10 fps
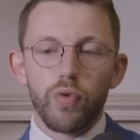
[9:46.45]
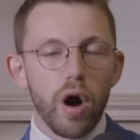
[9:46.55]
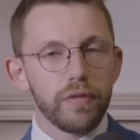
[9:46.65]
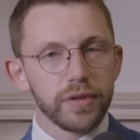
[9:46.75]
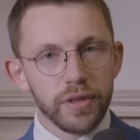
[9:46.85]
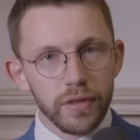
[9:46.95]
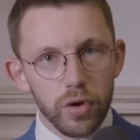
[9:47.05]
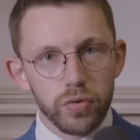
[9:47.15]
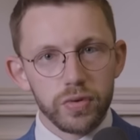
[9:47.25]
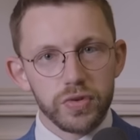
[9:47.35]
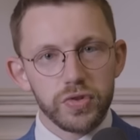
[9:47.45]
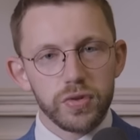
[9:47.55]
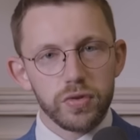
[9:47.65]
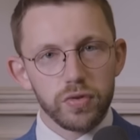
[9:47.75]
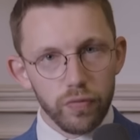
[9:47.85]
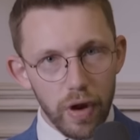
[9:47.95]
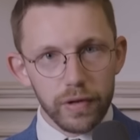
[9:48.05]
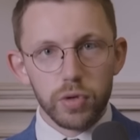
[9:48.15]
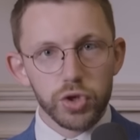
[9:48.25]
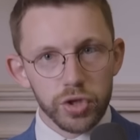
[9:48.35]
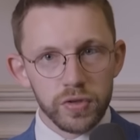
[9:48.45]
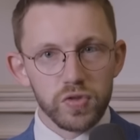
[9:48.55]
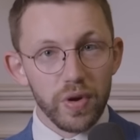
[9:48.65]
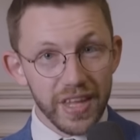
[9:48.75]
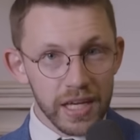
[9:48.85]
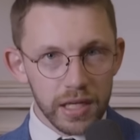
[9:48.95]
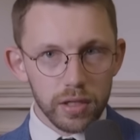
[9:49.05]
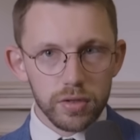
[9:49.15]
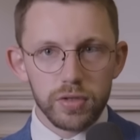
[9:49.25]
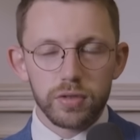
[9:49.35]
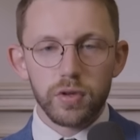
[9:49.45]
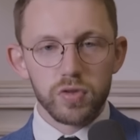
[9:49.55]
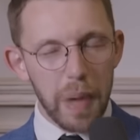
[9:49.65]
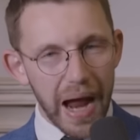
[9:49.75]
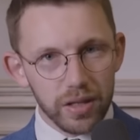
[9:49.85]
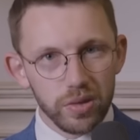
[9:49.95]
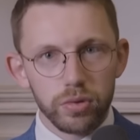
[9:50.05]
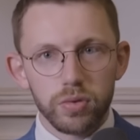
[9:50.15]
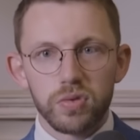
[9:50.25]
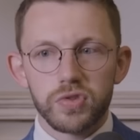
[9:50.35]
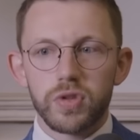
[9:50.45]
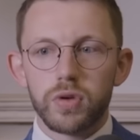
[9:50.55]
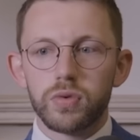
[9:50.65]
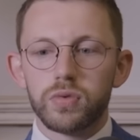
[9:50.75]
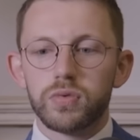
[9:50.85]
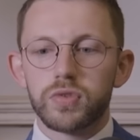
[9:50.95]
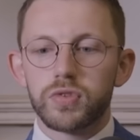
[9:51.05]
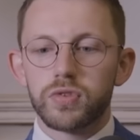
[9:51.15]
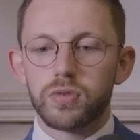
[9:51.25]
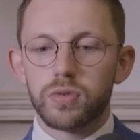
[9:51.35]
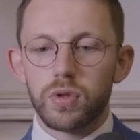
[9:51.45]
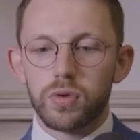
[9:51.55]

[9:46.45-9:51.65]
rather than those sort of revolutions within England, those battles, those